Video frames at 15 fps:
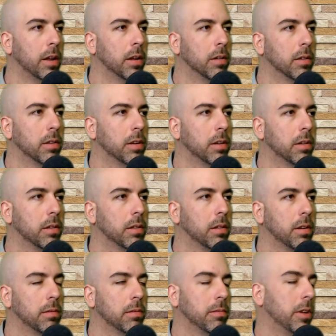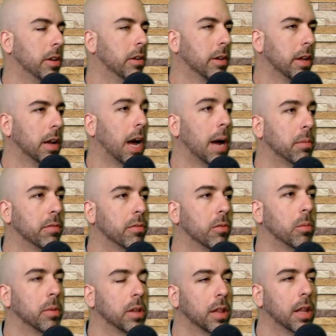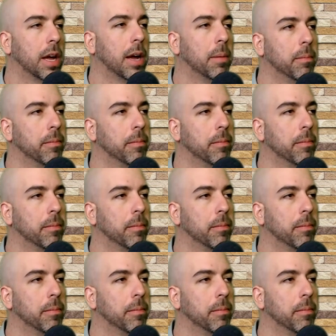to get a high-performing slab.